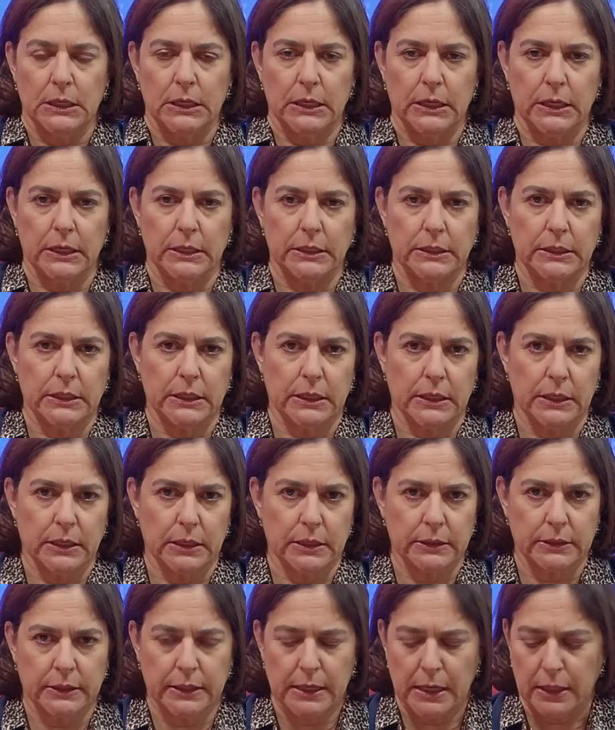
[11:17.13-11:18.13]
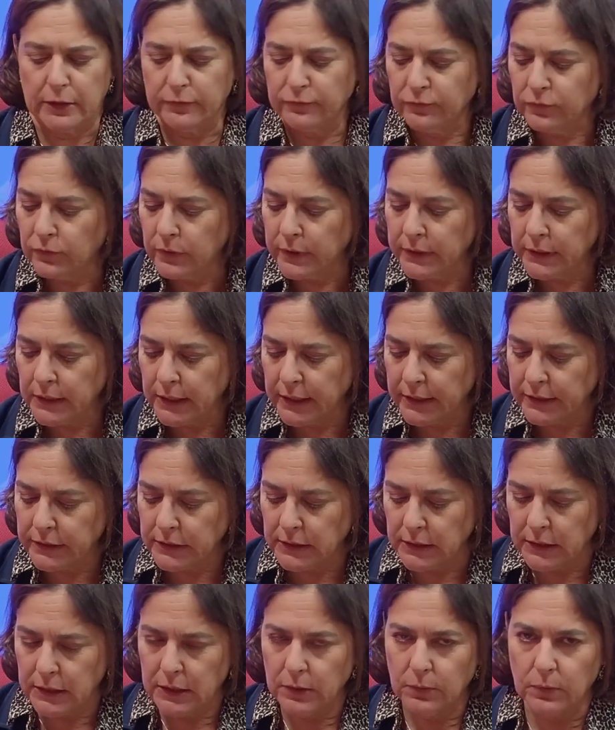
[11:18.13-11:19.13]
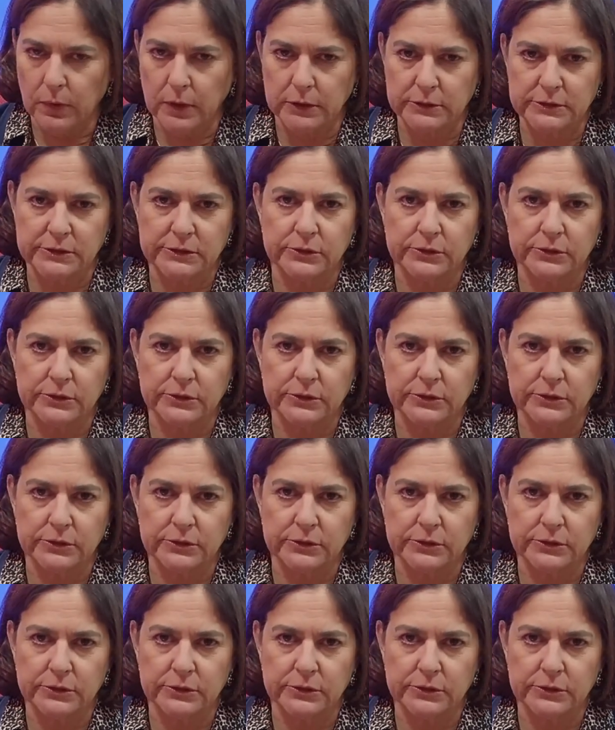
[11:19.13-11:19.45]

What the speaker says: in California, I think he was.